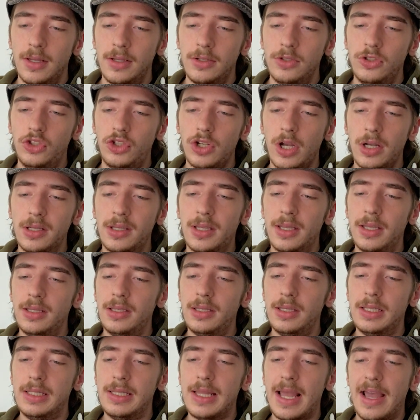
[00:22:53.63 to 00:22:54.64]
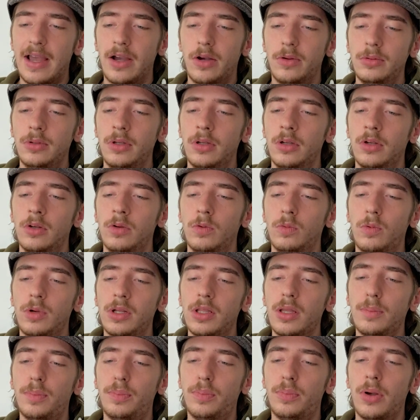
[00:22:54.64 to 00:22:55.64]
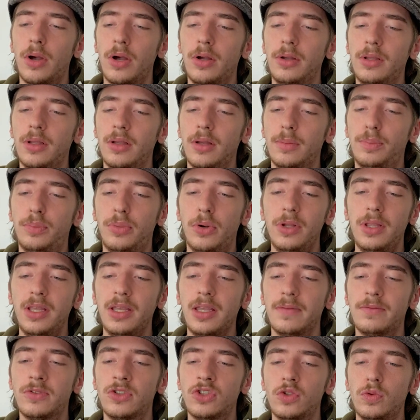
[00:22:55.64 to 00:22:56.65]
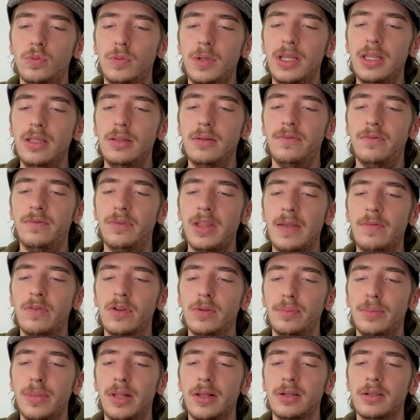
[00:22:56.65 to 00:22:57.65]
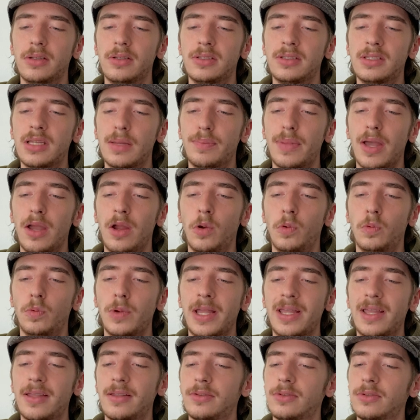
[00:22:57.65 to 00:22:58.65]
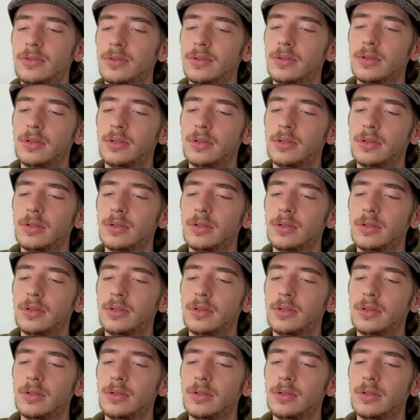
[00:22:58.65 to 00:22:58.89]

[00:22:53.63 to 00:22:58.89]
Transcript: Junket, noun, 1. A pudding of sweetened flavored milk set by a rennet.